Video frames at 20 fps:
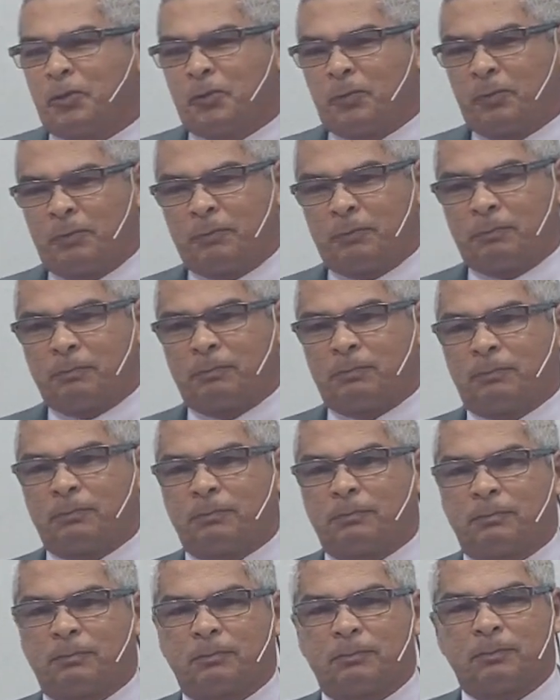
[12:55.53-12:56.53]
And we
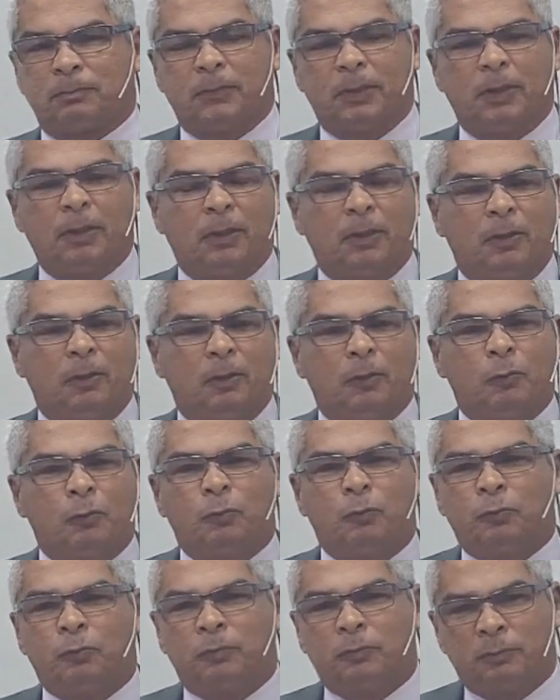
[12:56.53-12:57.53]
need to understand
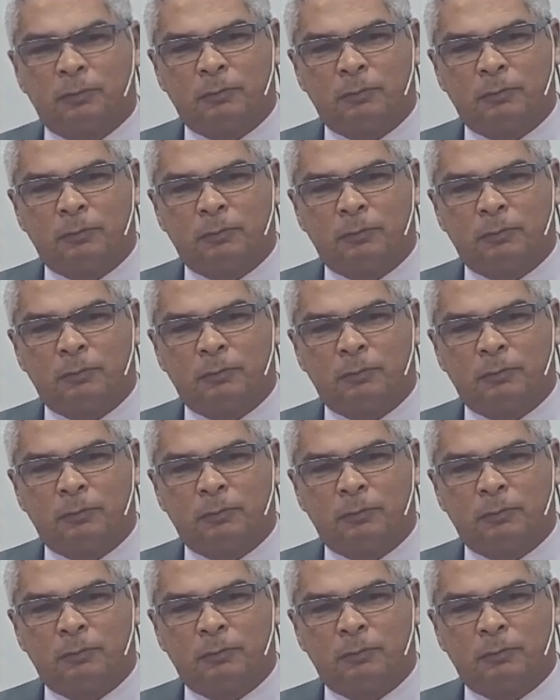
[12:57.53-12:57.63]
this,